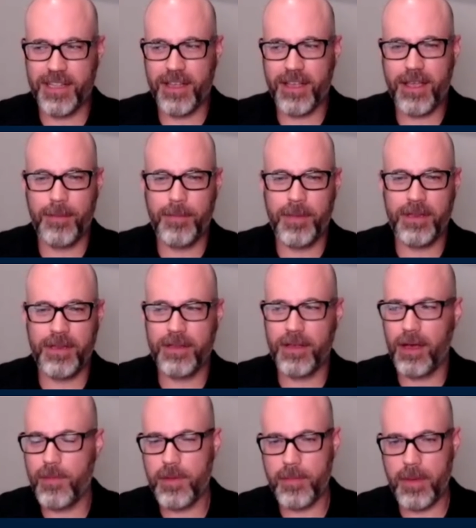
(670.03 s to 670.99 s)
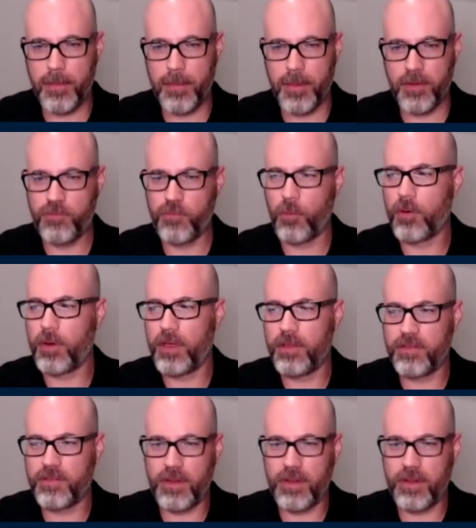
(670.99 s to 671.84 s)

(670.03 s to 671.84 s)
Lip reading: Like, I mean, I'm in my mid 40s,